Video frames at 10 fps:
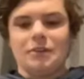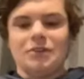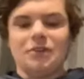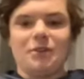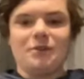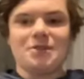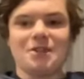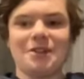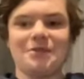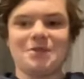So you've
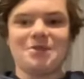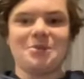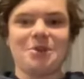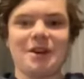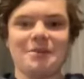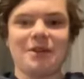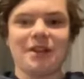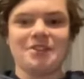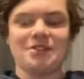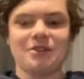obviously lived in some great
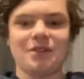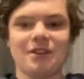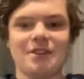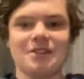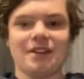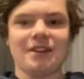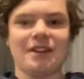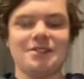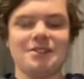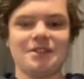places over the years, like
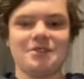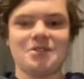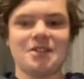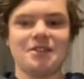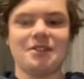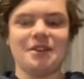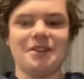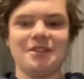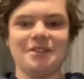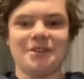London,
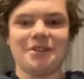Sydney.